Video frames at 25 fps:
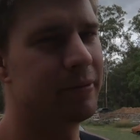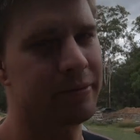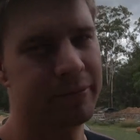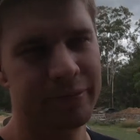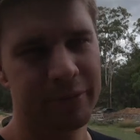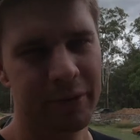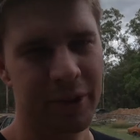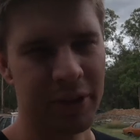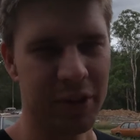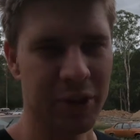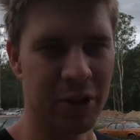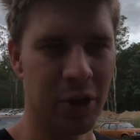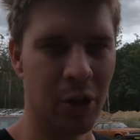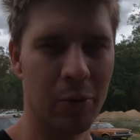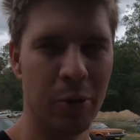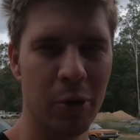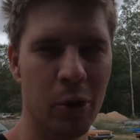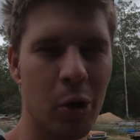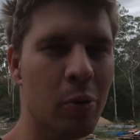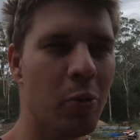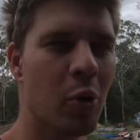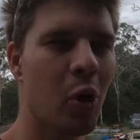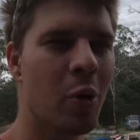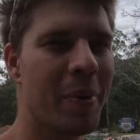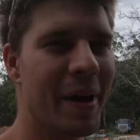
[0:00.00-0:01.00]
Rex is going to
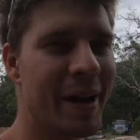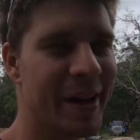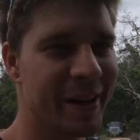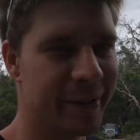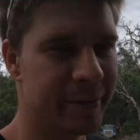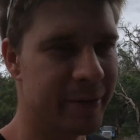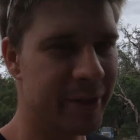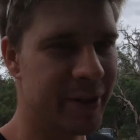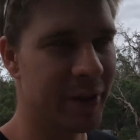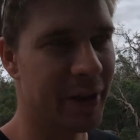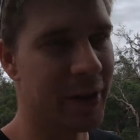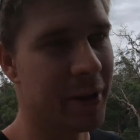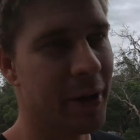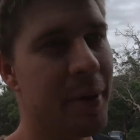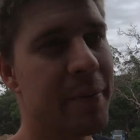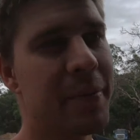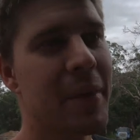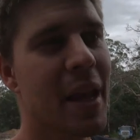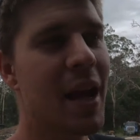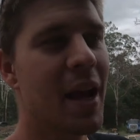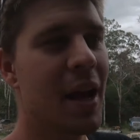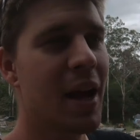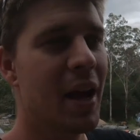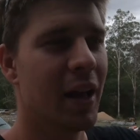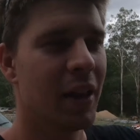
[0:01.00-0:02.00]
do more painting. So anyway,
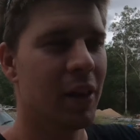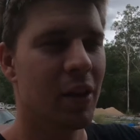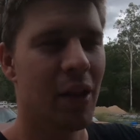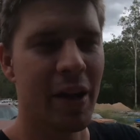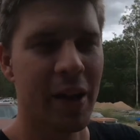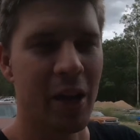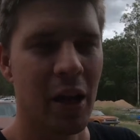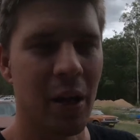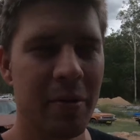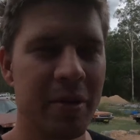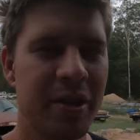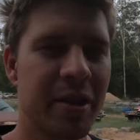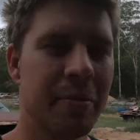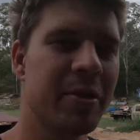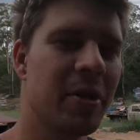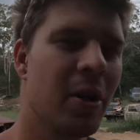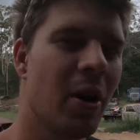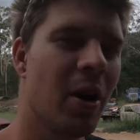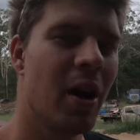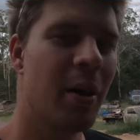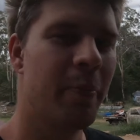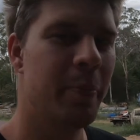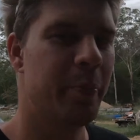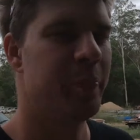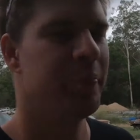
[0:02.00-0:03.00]
like, comment,
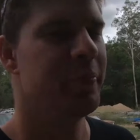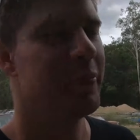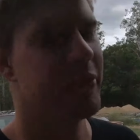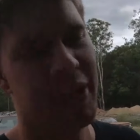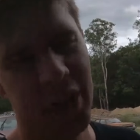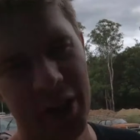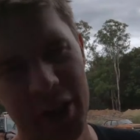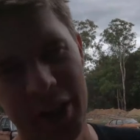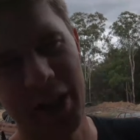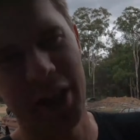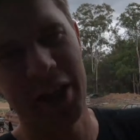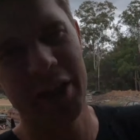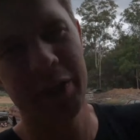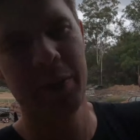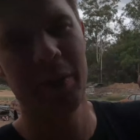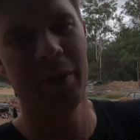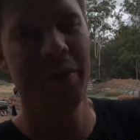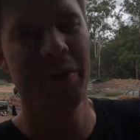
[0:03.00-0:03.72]
subscribe. See you on the next one.